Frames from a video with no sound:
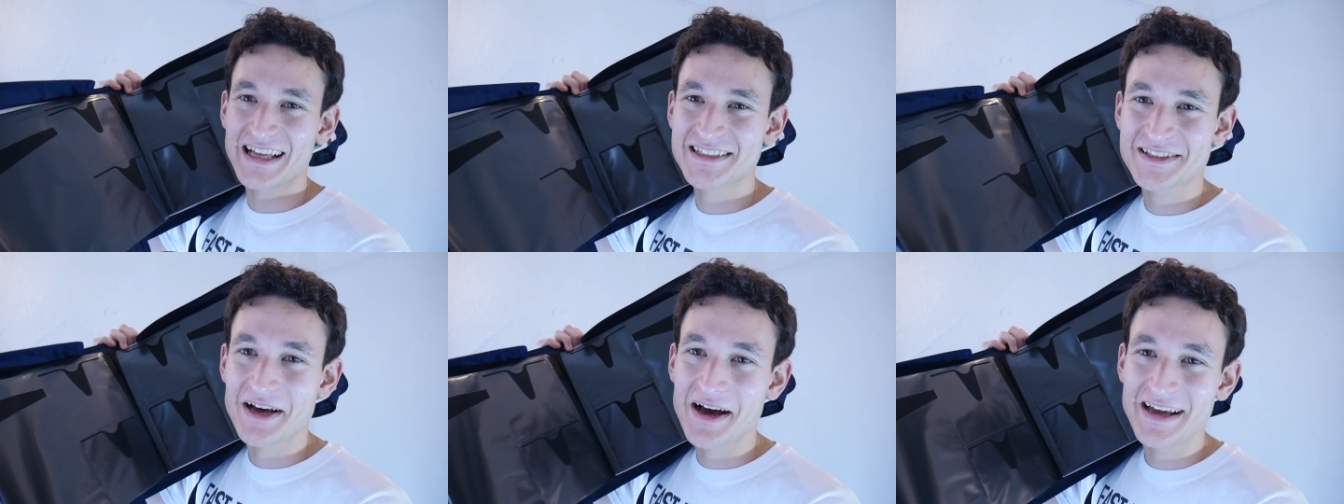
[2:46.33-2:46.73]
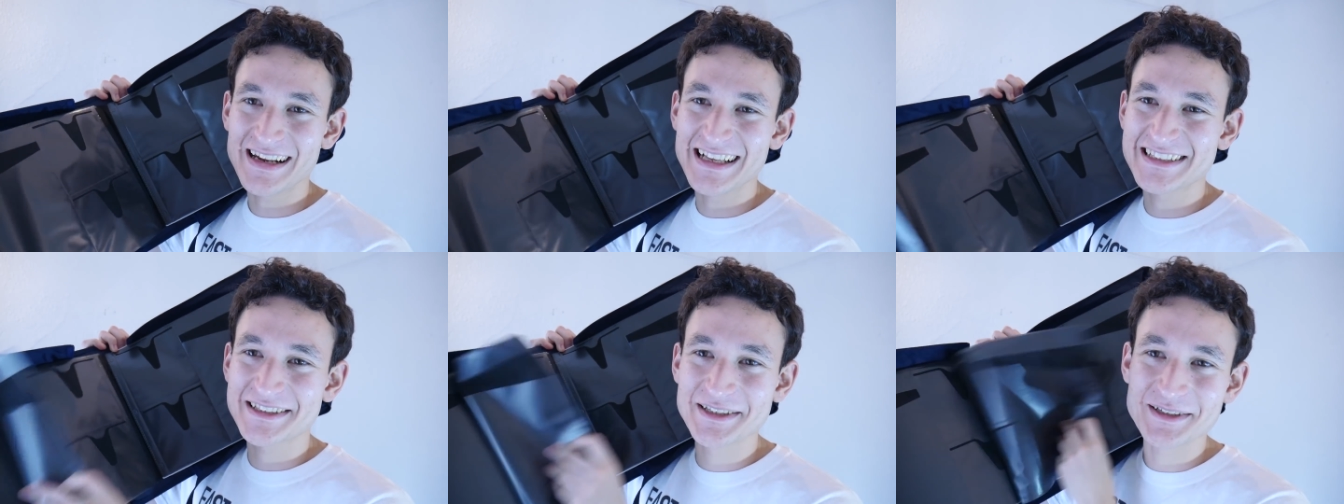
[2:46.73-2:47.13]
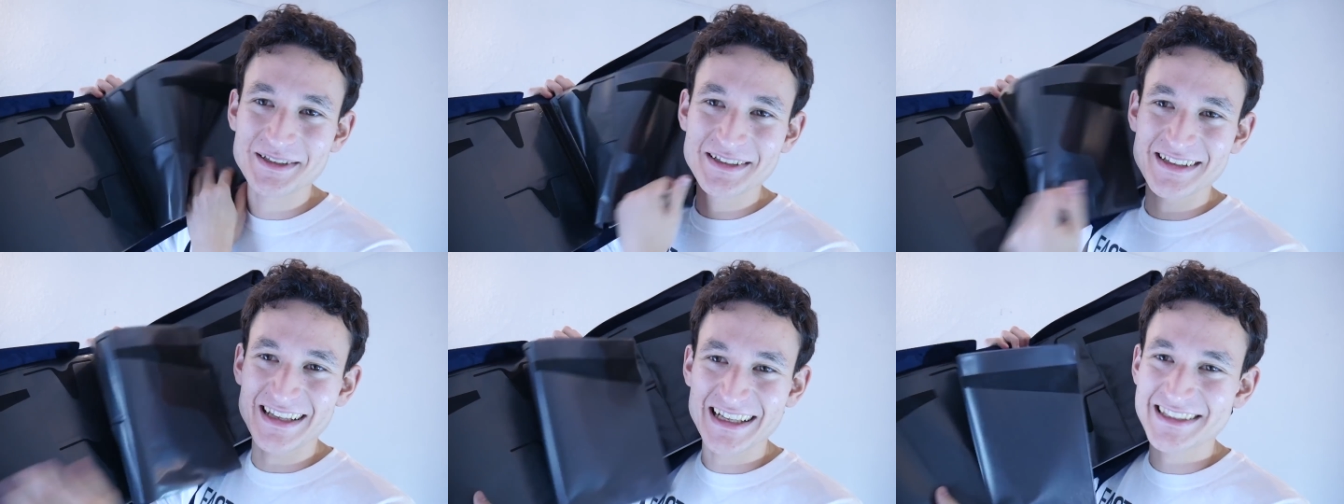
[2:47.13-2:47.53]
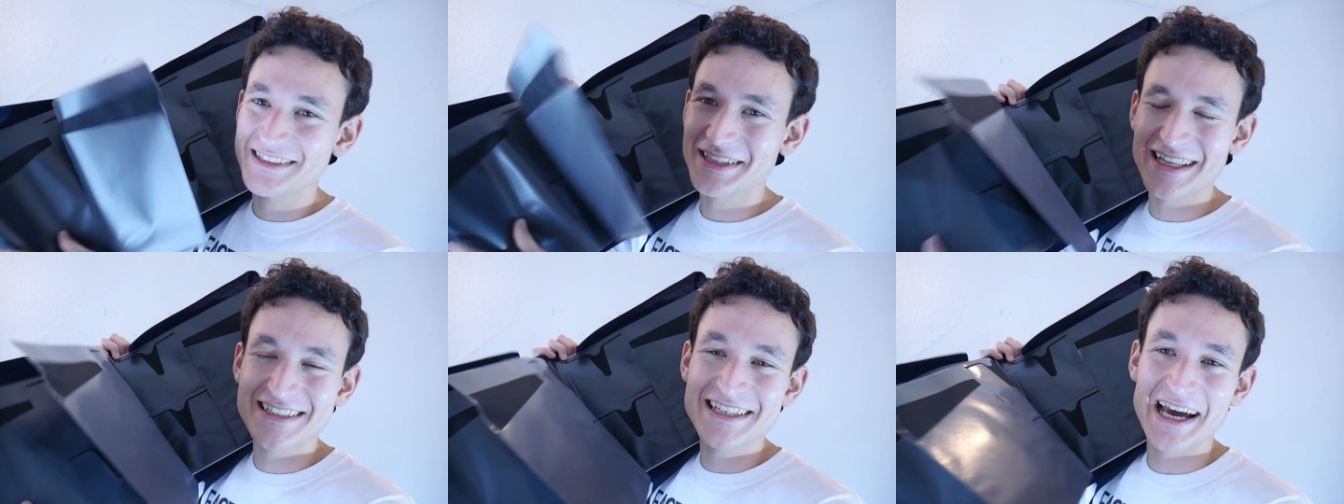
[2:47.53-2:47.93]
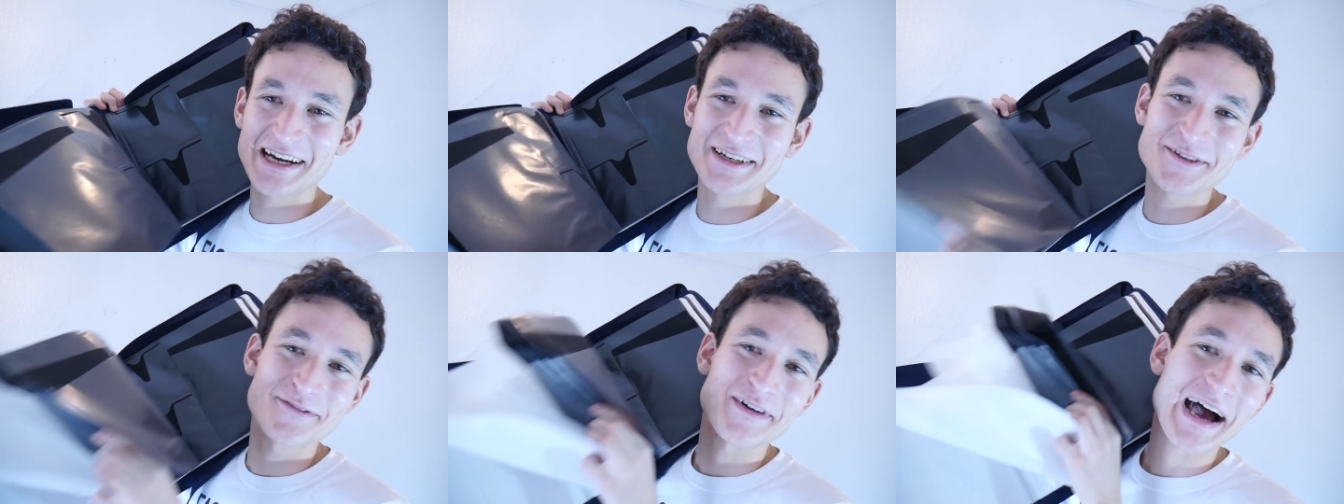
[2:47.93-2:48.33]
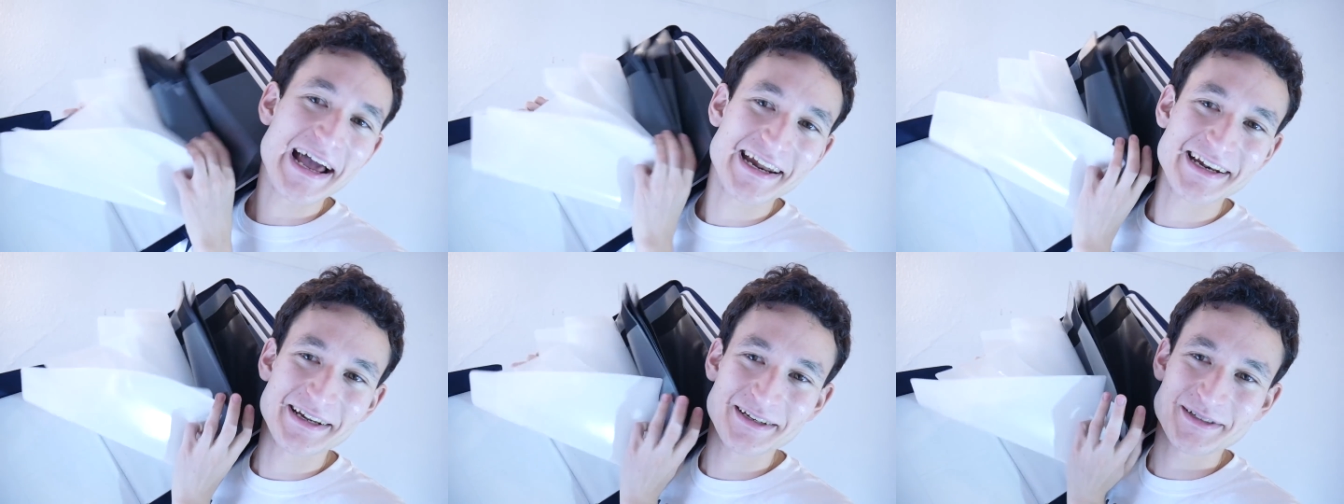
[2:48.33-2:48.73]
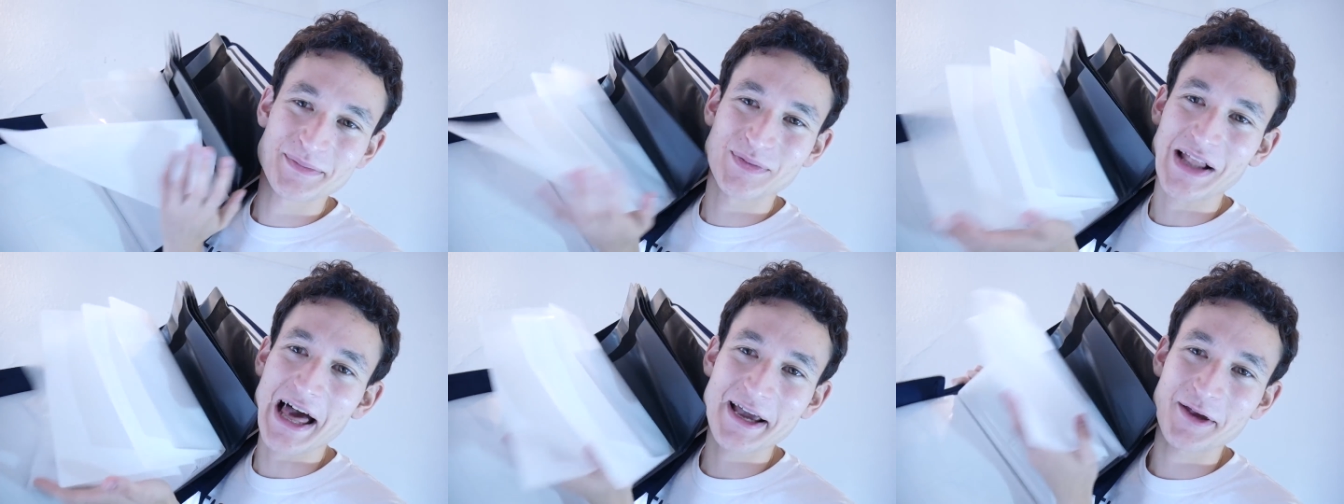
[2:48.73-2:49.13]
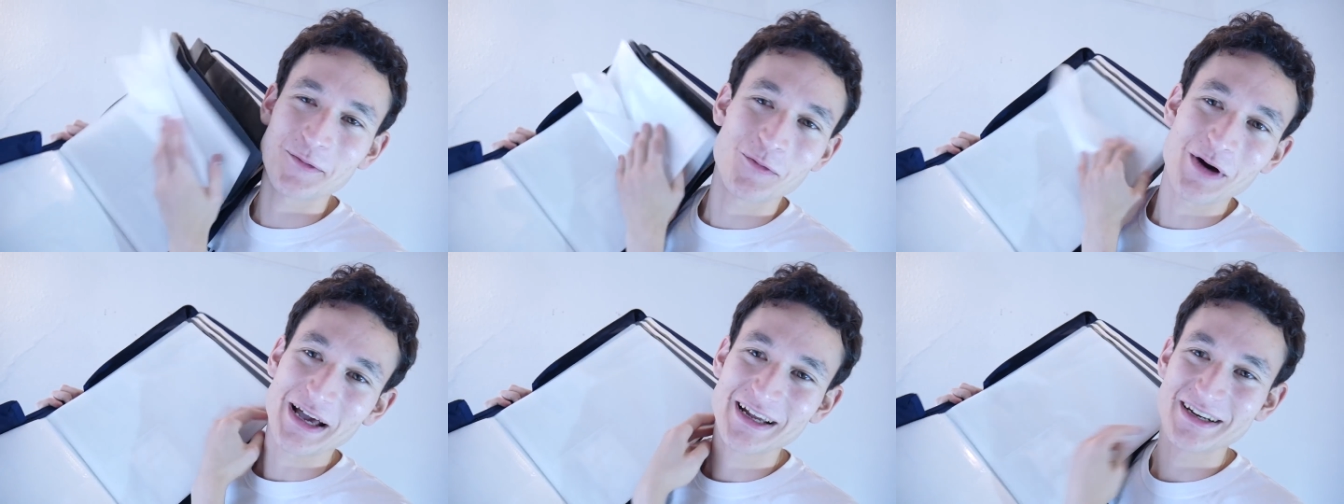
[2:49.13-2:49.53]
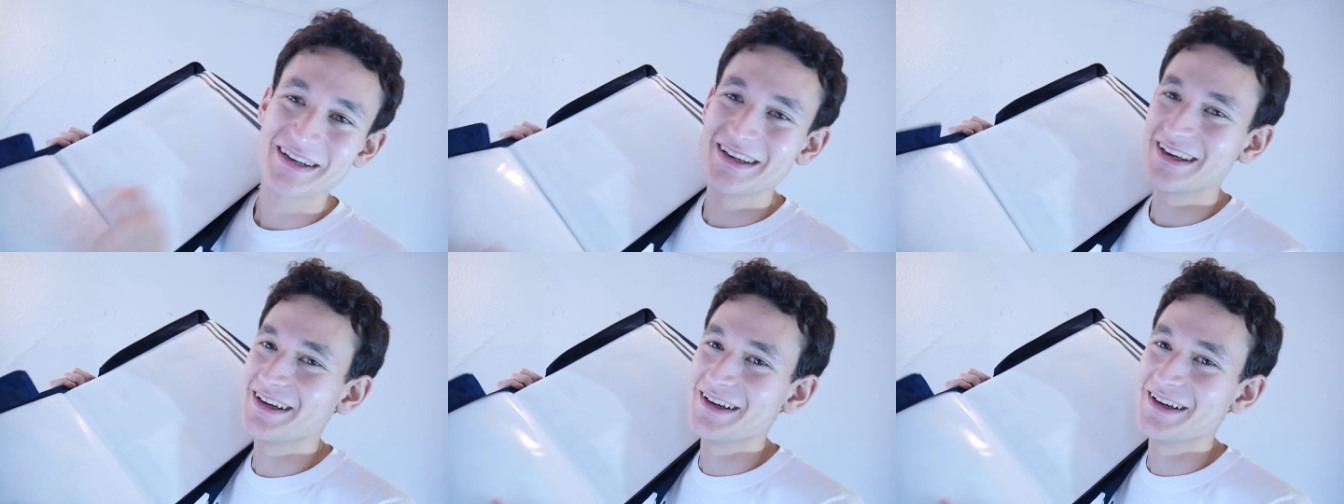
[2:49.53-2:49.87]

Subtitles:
It's got it's kind of divided into black and white.